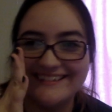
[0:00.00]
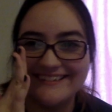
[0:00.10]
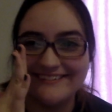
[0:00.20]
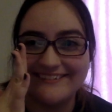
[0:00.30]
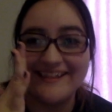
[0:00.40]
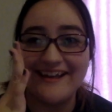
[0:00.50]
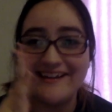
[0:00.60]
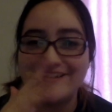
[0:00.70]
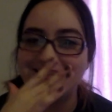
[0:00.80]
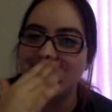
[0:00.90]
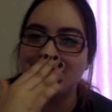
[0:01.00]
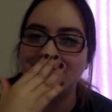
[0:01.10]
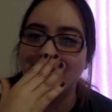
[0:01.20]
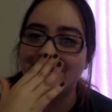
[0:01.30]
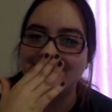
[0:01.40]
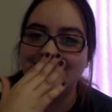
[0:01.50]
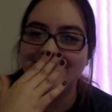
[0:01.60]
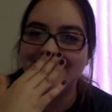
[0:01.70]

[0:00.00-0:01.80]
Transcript: if that is even possible